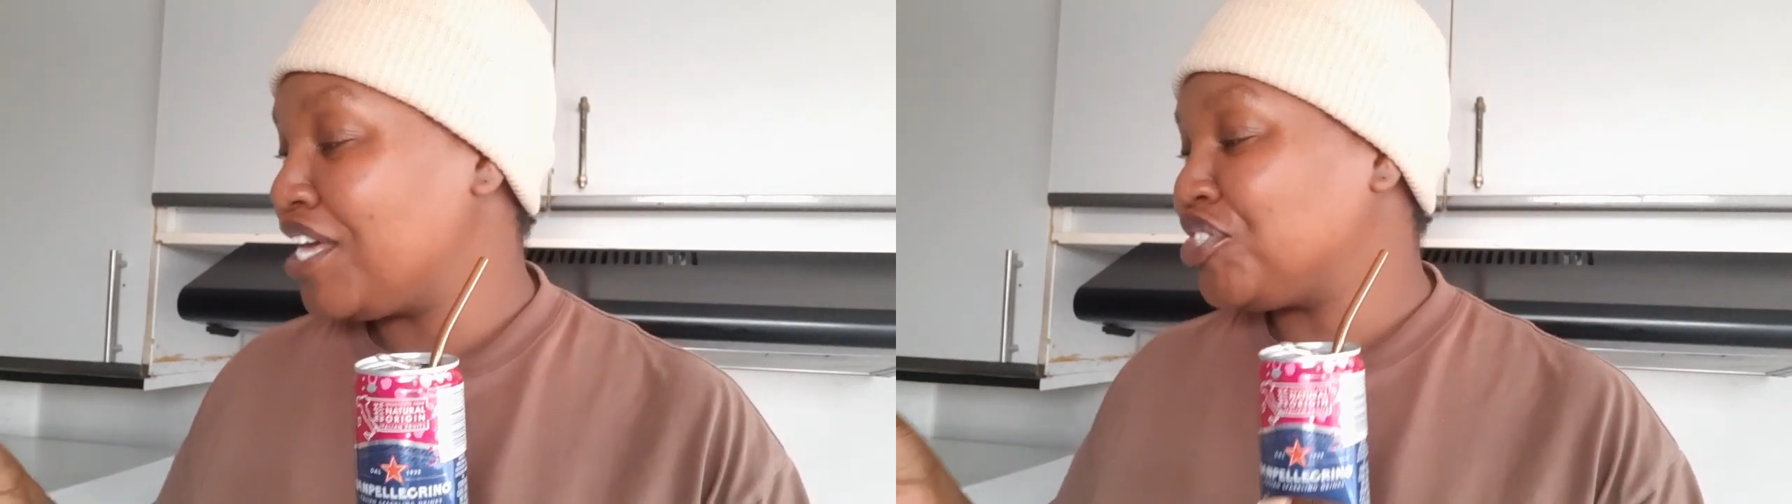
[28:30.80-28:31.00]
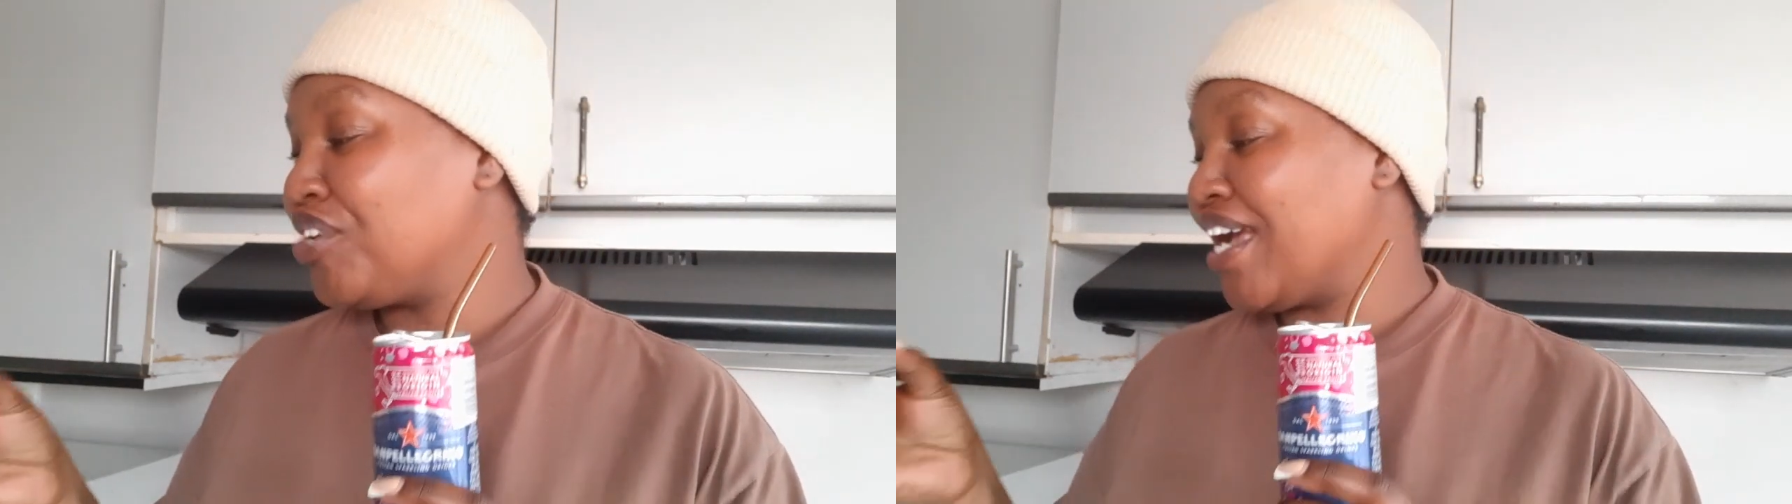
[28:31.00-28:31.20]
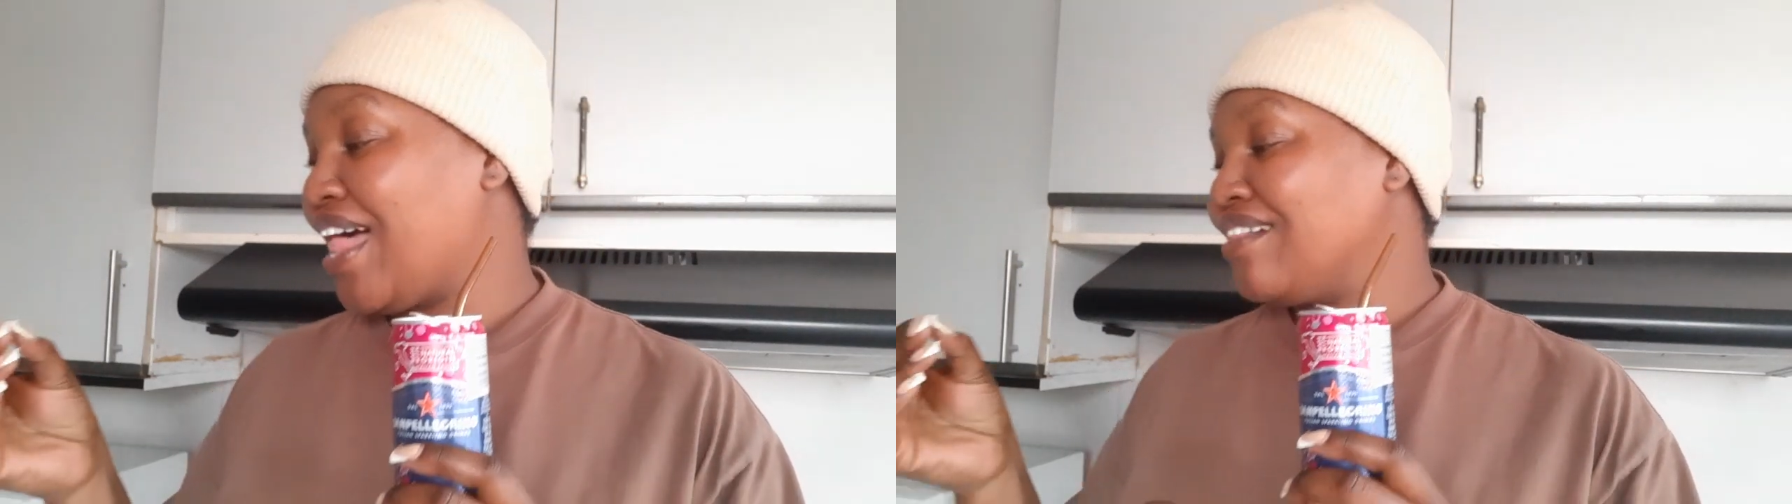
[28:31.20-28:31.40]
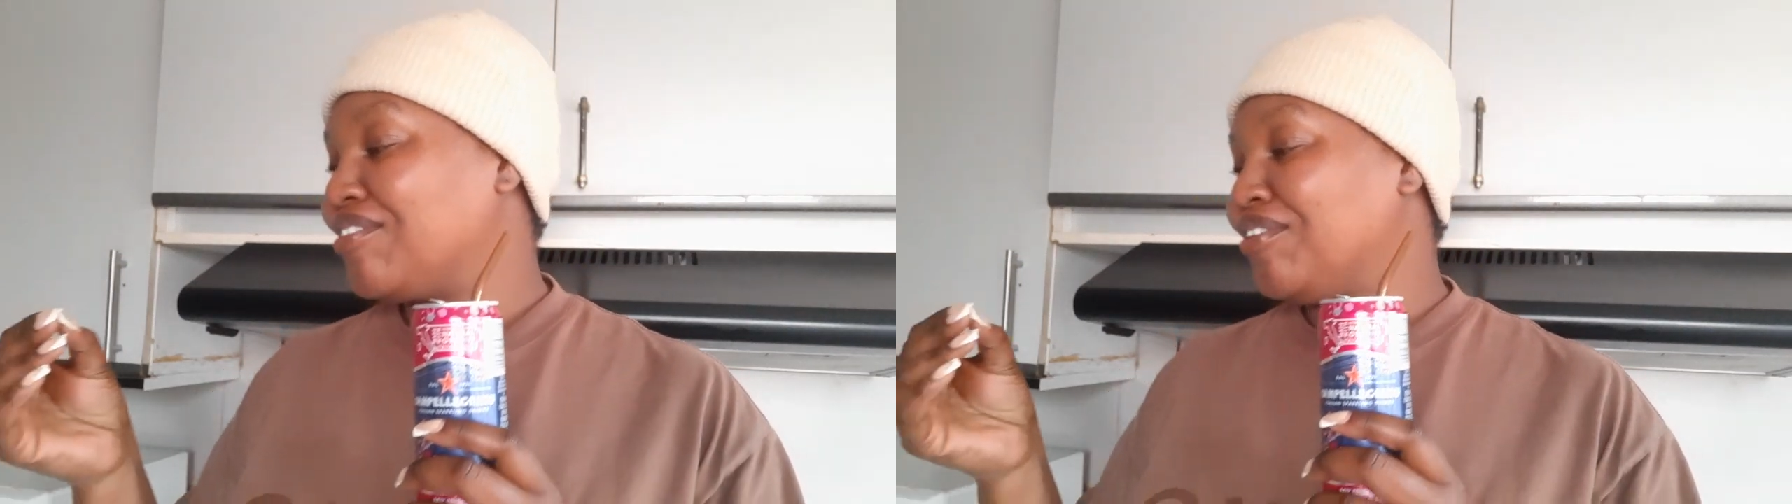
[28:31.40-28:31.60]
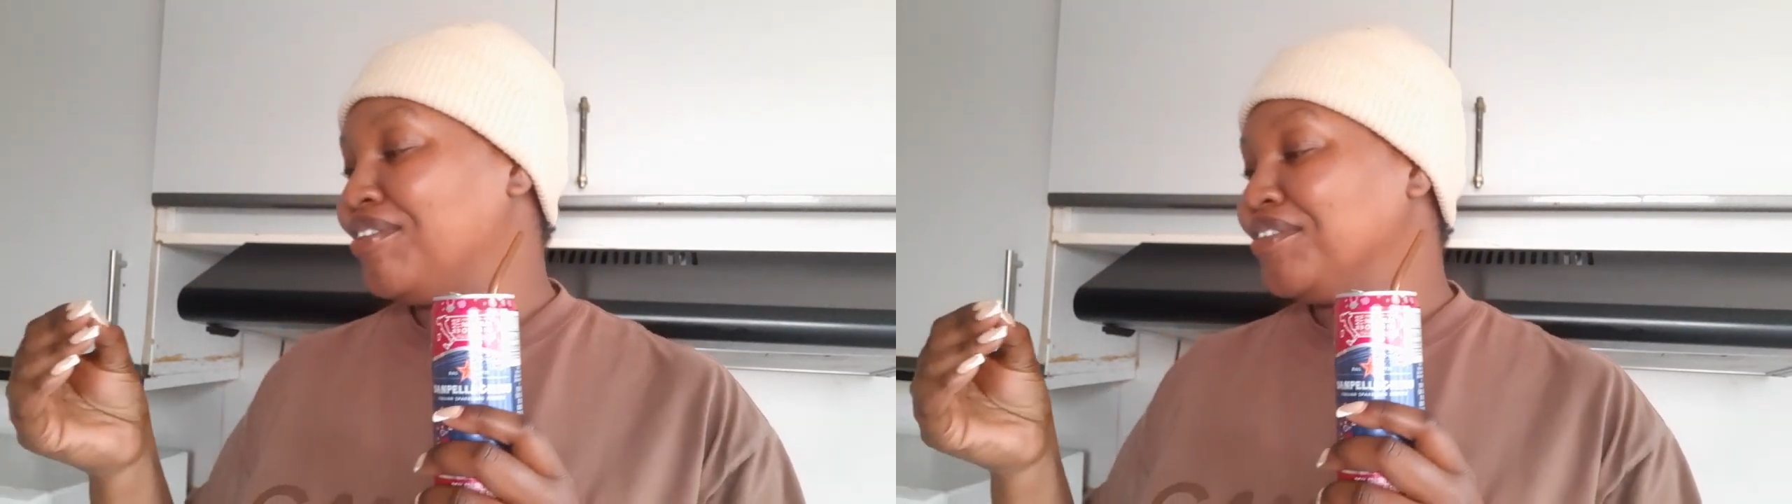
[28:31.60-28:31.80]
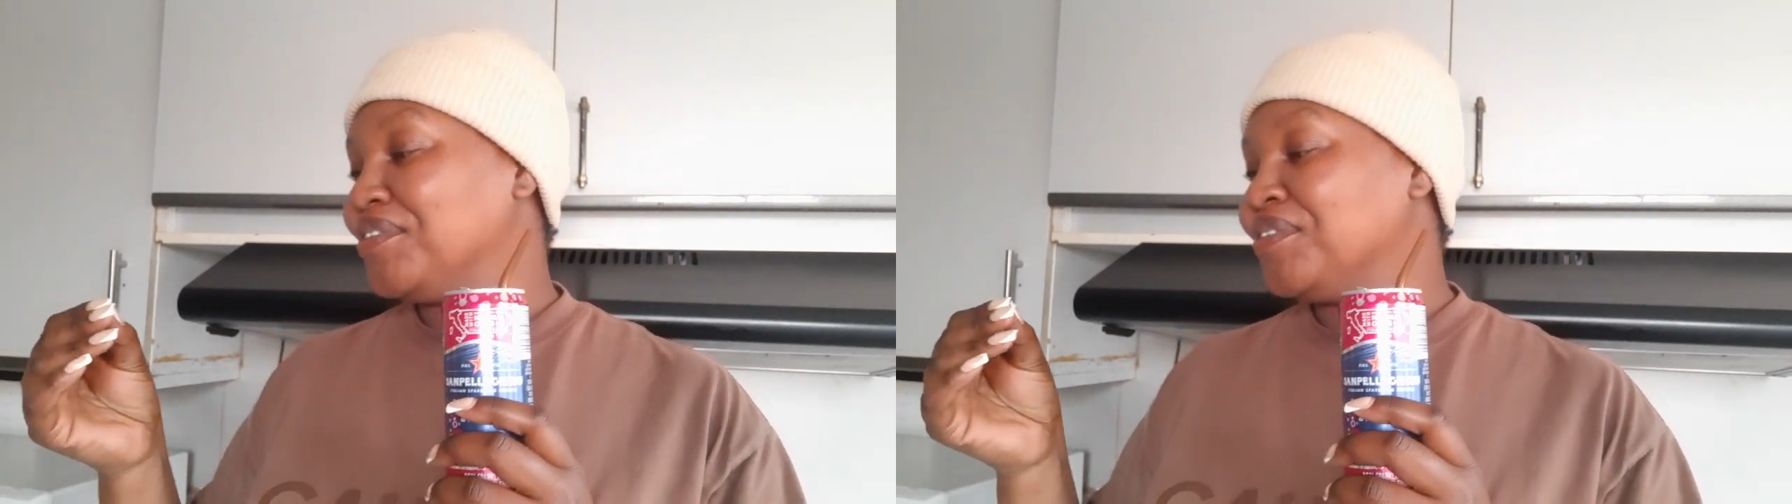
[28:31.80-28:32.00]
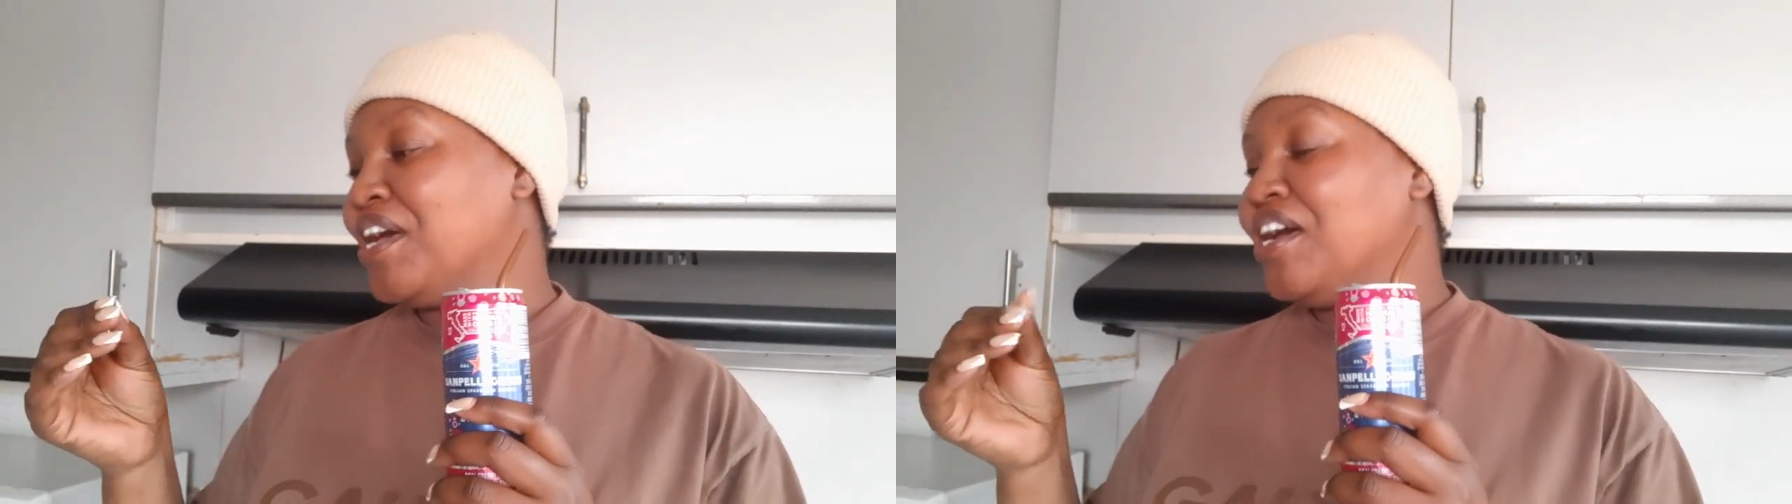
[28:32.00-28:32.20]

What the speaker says: that drink alcohol.